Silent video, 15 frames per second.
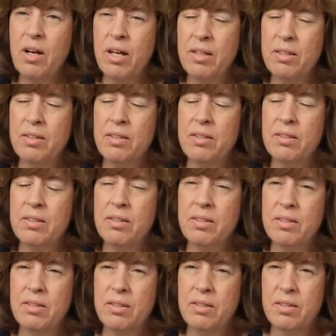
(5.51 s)
on
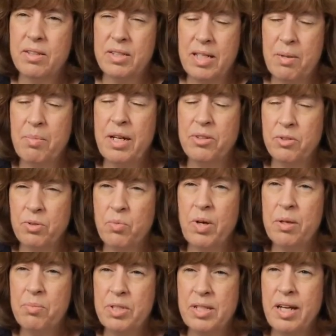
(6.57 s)
the St. Meinrad
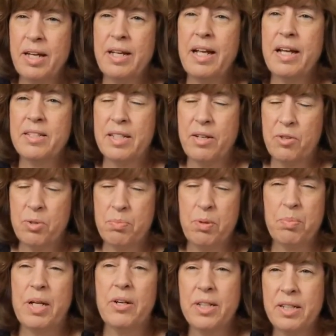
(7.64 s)
website as I was
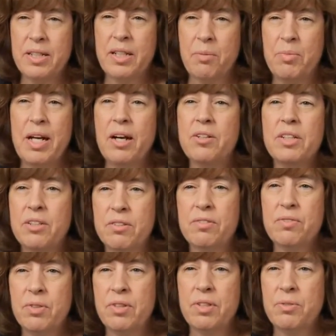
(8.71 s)
preparing to come down here
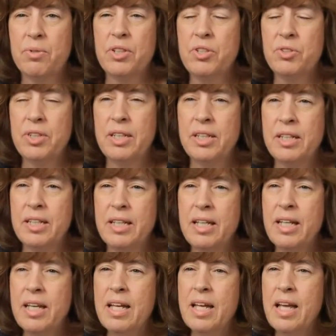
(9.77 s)
for the retreat.
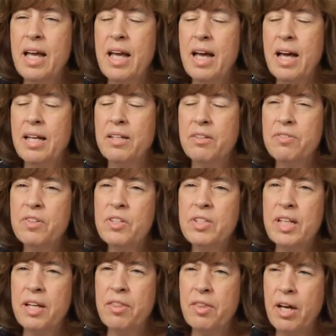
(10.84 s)
And at
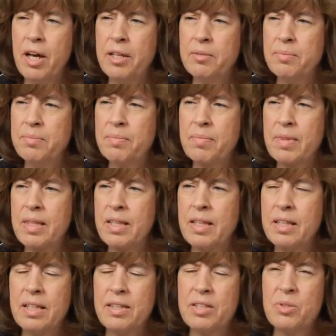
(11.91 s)
first I thought
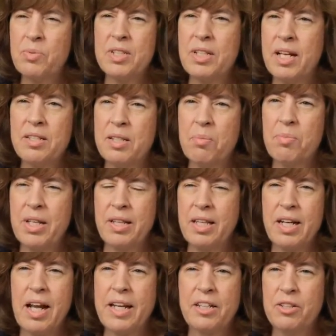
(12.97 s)
that this was not something
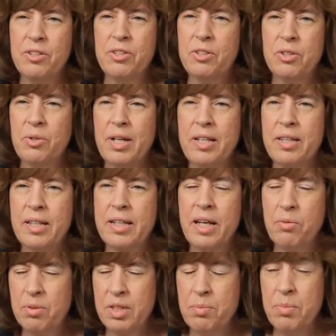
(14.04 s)
that I could do. I think
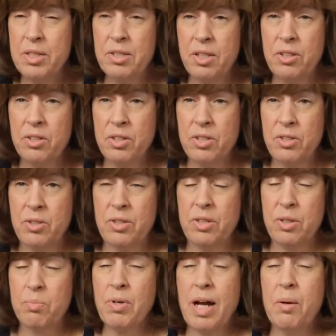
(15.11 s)
I really
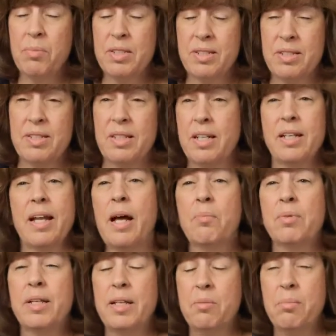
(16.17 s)
misunderstood the promises that an
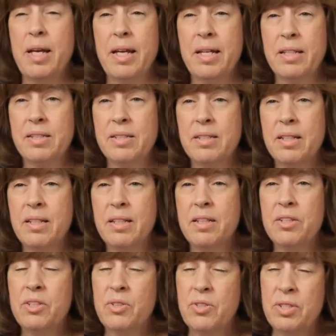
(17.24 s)
oblate makes
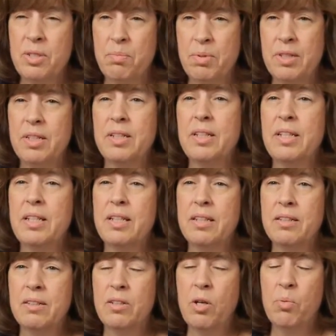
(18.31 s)
to stability
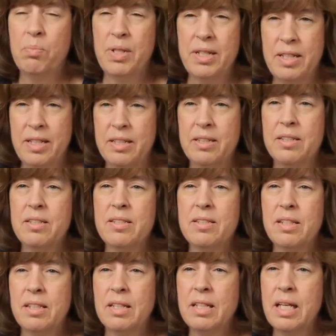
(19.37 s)
and
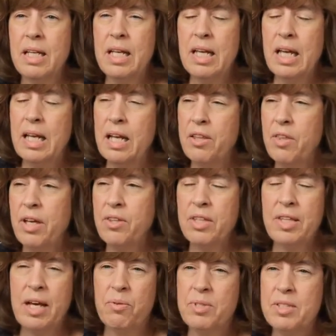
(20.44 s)
obedience. And, and I thought
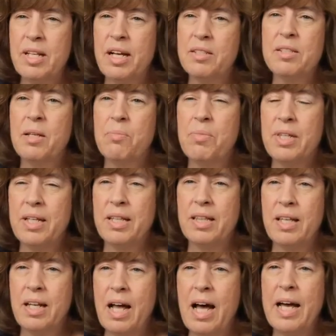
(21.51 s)
that that was not
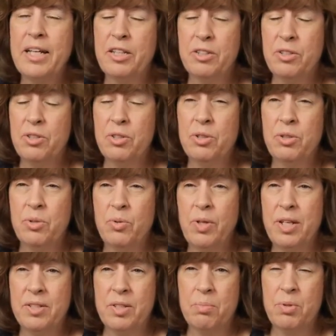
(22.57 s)
something that I could do
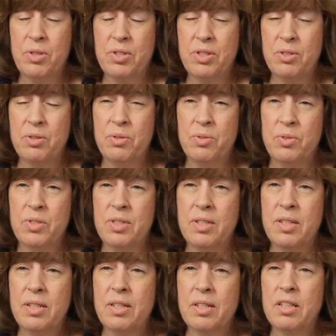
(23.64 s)
as a person who's
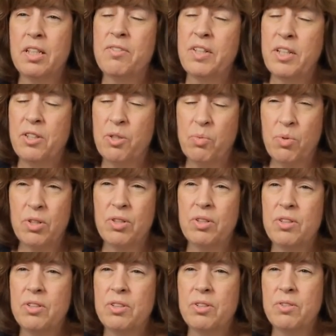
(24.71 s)
living in the
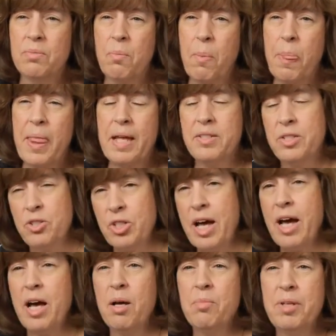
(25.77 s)
world and has a
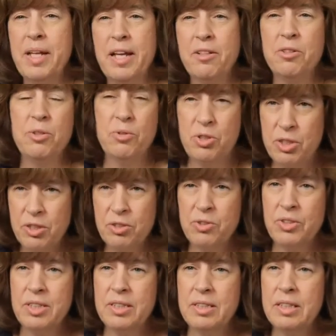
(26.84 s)
job and had two
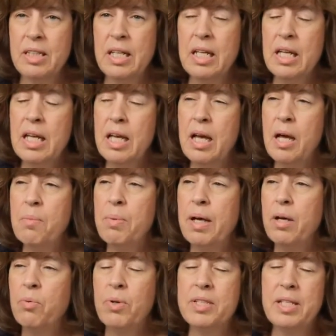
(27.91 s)
children
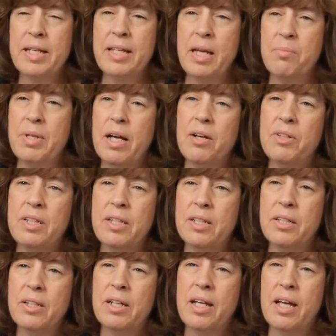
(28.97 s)
but once I came down
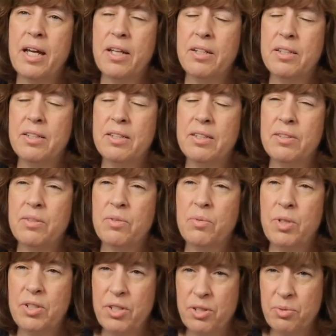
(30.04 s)
here and
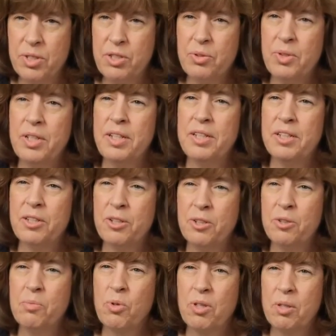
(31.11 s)
went to the retreat and
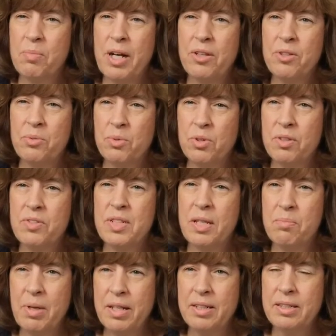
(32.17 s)
learned more about the rule of
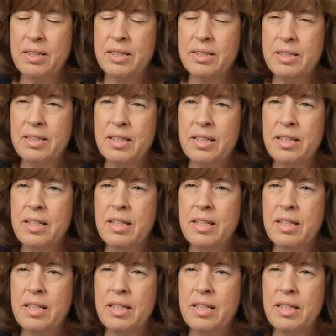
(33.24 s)
St. Benedict